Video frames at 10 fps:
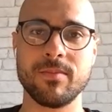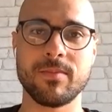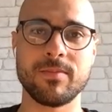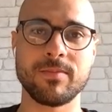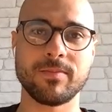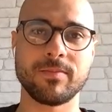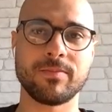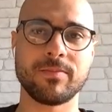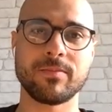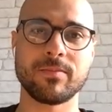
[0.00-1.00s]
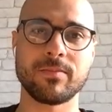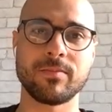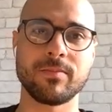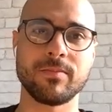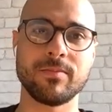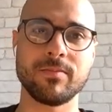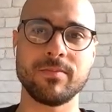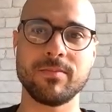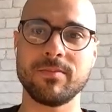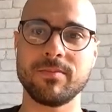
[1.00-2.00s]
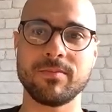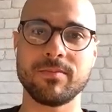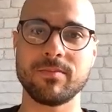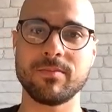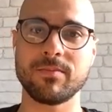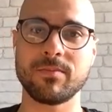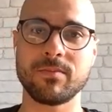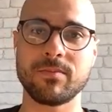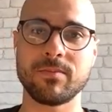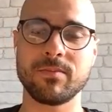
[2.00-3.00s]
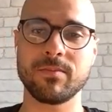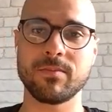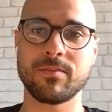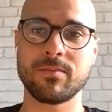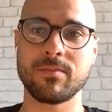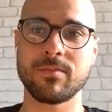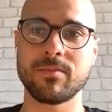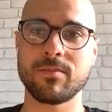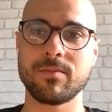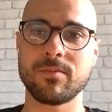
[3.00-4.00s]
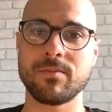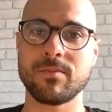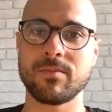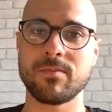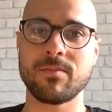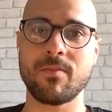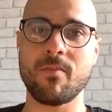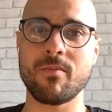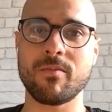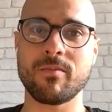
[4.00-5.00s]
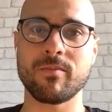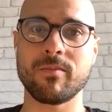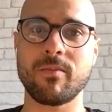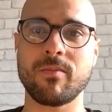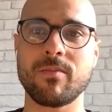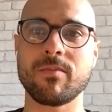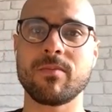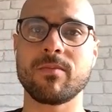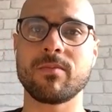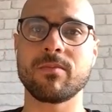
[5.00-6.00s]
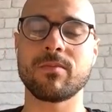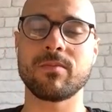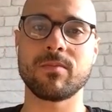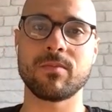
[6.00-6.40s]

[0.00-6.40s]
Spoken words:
(not speaking)